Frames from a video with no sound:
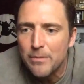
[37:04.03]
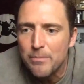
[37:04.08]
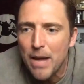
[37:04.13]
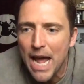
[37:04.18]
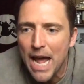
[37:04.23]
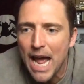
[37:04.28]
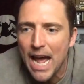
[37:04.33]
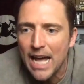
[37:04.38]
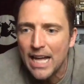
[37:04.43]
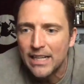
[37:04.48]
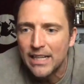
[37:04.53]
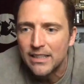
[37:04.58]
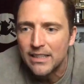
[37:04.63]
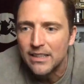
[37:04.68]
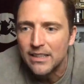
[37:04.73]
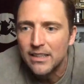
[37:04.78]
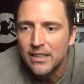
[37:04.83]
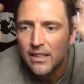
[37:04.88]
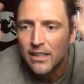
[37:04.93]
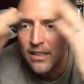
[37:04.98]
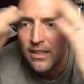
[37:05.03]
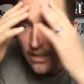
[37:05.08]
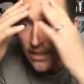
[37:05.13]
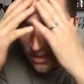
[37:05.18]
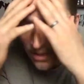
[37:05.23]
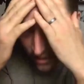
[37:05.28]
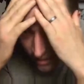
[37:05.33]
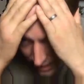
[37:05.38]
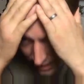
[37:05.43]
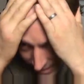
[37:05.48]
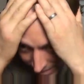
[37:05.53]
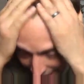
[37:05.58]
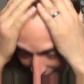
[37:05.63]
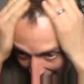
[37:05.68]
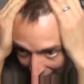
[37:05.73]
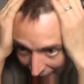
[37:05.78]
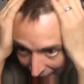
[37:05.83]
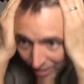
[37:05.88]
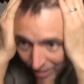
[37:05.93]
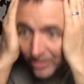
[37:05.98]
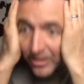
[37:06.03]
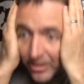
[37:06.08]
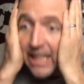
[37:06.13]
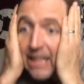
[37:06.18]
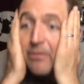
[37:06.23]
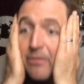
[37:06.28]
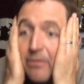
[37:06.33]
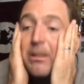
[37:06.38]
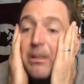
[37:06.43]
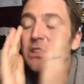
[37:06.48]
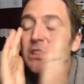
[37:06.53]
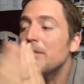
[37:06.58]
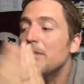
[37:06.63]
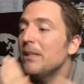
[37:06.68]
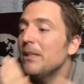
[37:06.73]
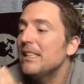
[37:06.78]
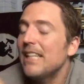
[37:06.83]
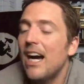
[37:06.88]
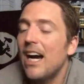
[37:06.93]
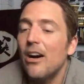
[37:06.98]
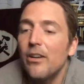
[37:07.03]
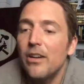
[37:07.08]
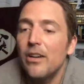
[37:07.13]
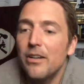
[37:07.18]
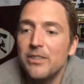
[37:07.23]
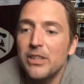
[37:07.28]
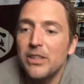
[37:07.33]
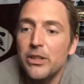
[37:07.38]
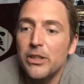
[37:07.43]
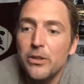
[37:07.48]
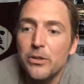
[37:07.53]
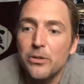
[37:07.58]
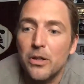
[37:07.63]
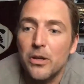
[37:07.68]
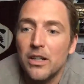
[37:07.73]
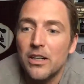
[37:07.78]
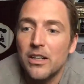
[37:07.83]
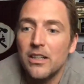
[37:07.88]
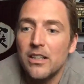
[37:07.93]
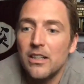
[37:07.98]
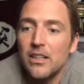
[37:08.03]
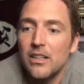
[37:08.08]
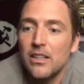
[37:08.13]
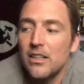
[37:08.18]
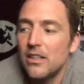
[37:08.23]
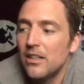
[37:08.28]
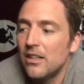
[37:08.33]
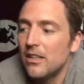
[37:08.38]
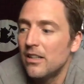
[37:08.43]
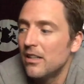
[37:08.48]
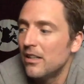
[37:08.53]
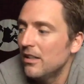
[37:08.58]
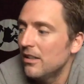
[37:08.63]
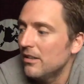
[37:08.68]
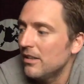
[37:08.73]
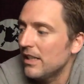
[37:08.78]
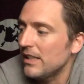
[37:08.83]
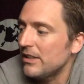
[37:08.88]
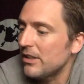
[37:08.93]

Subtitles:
bad. Like, tolerant, we shouldn't be tolerant of you. Like,